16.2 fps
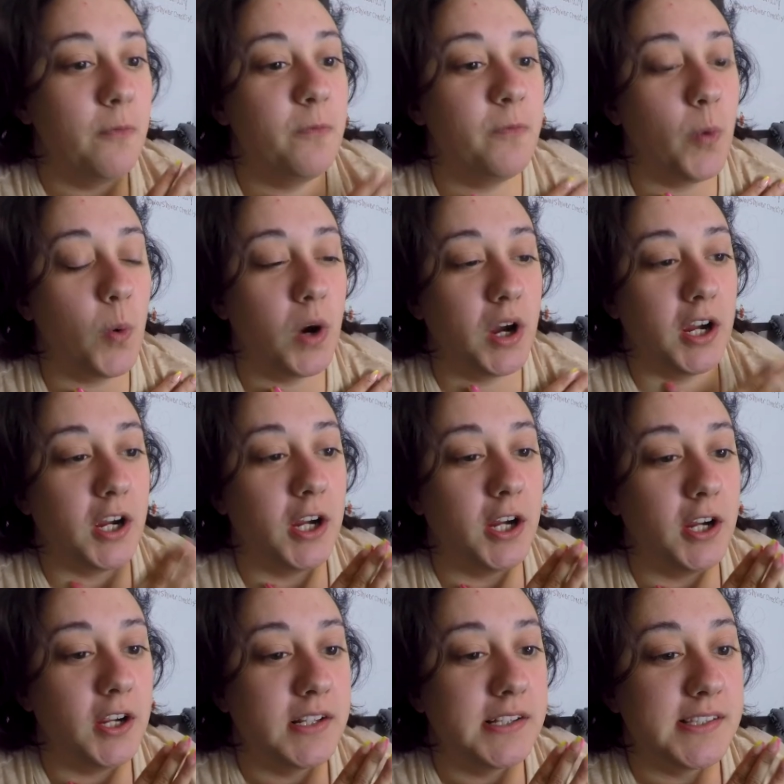
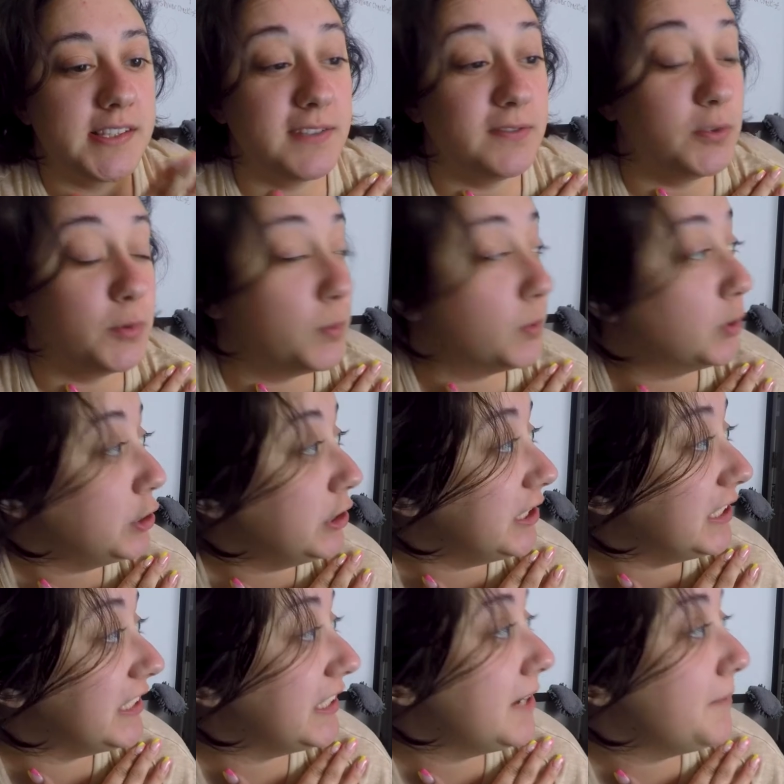for Civil
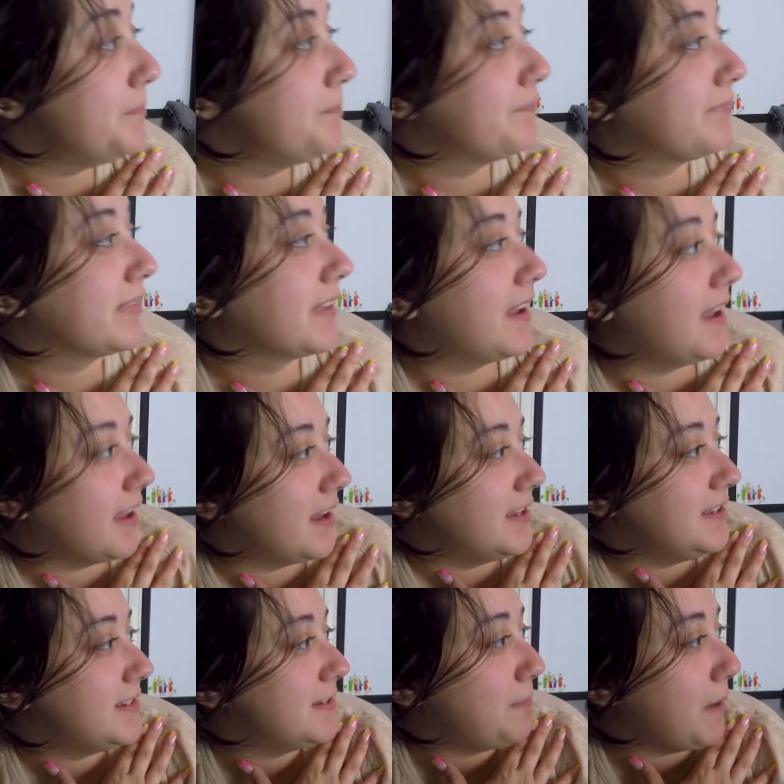War
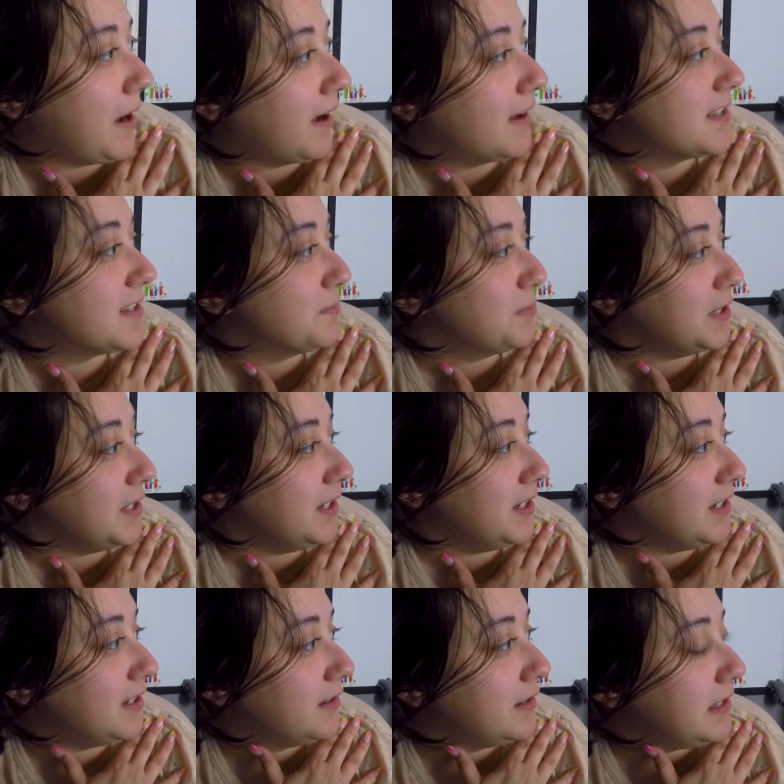and
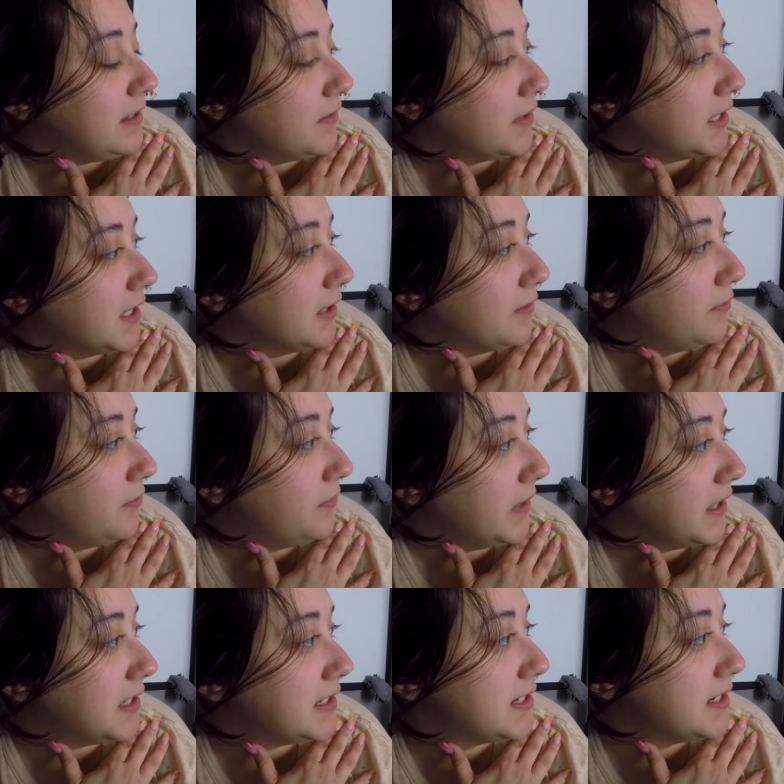possibly even
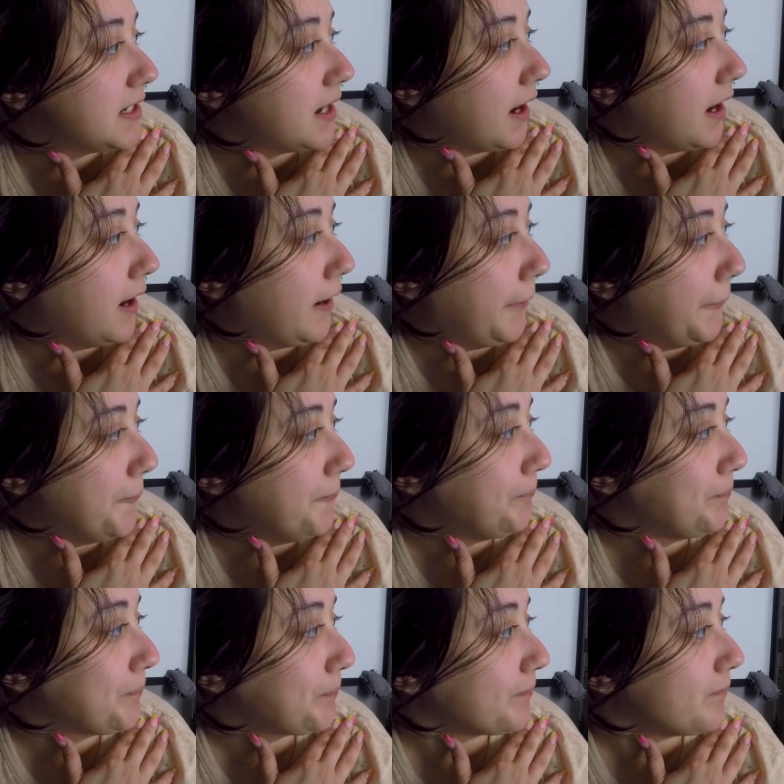fit
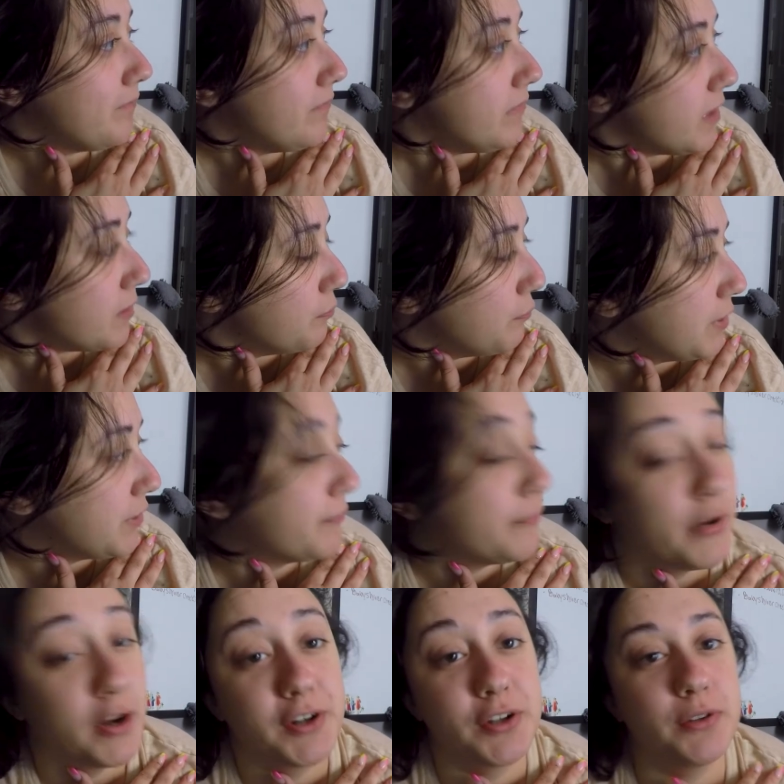
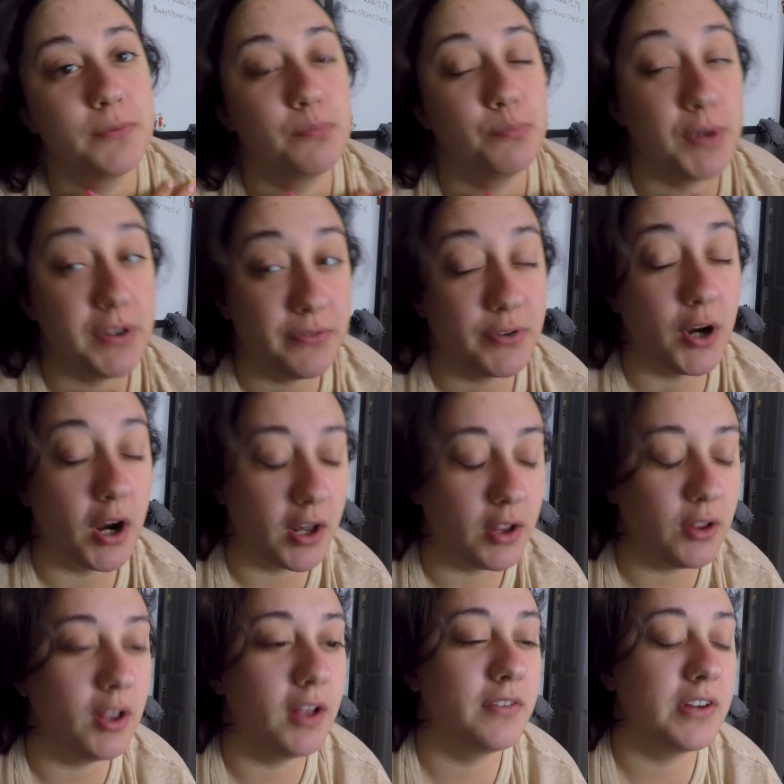Brief
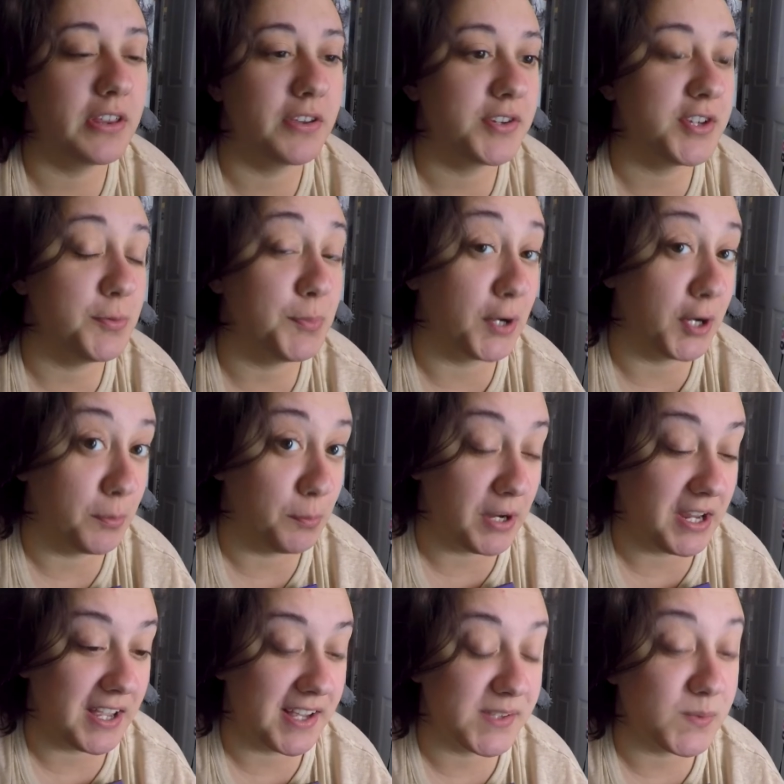Chronicle of Another Super
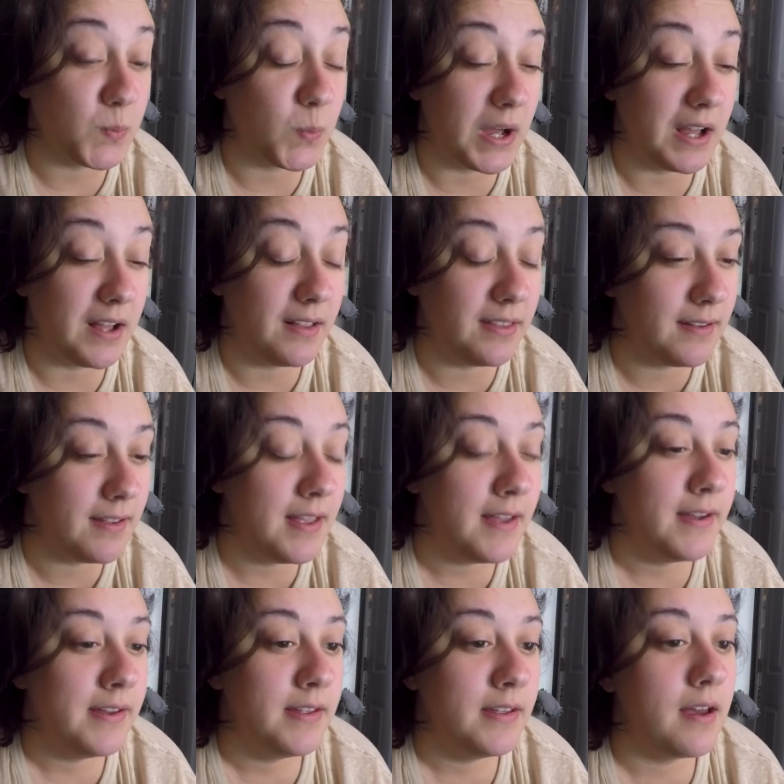Heartbreak as well.
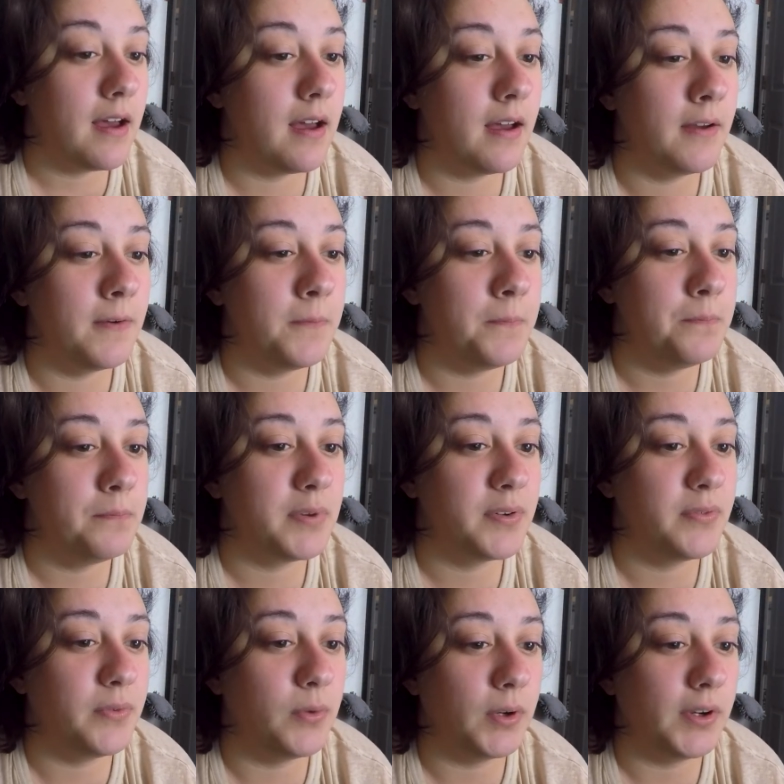
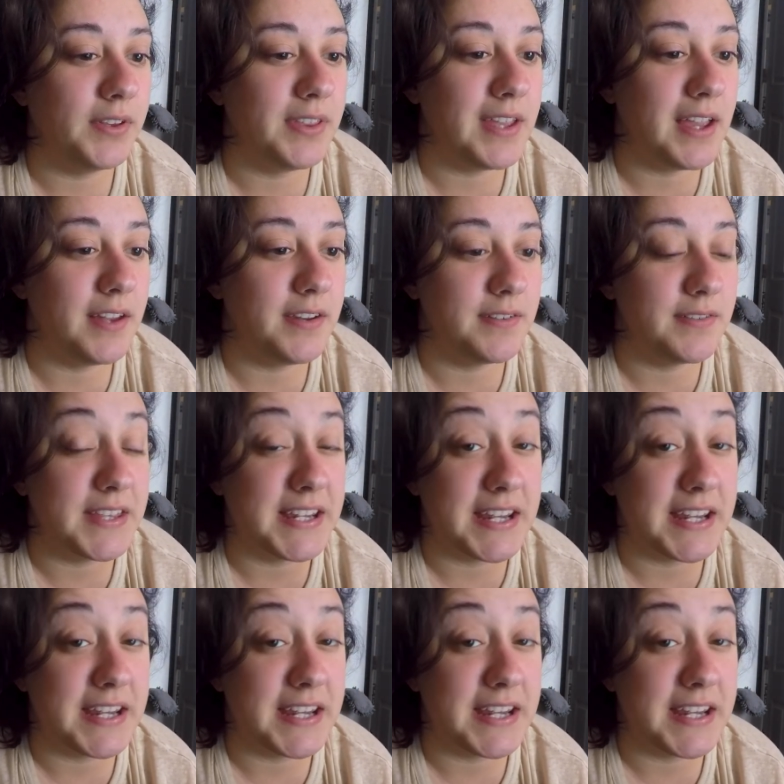Before the end of the